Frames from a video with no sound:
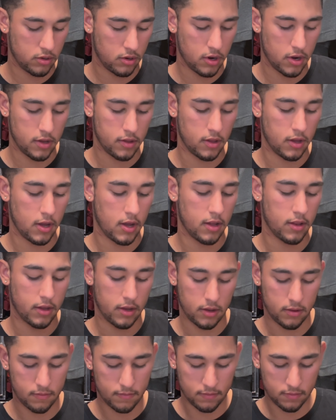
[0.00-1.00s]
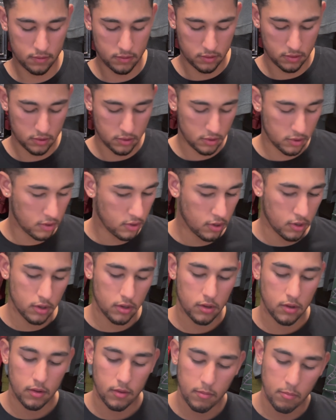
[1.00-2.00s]
They got like
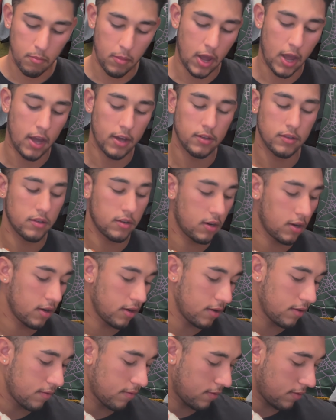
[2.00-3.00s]
bags in here.